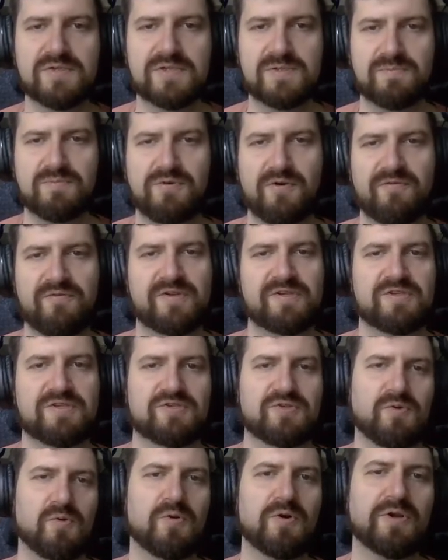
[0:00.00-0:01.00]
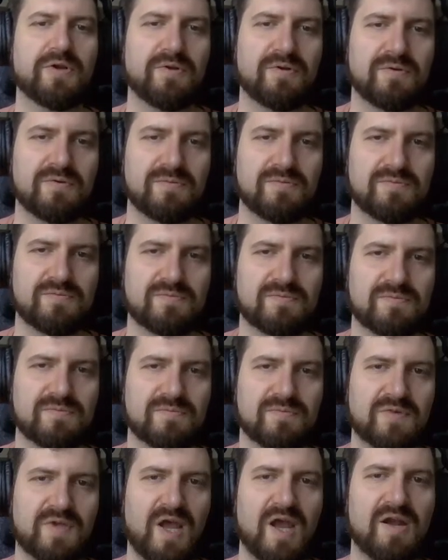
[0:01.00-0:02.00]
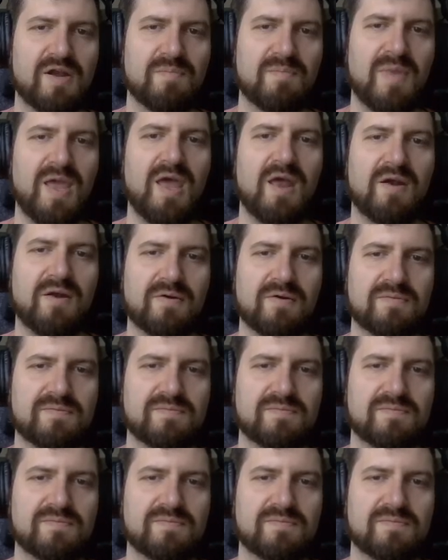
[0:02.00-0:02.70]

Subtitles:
professorial kind of manner.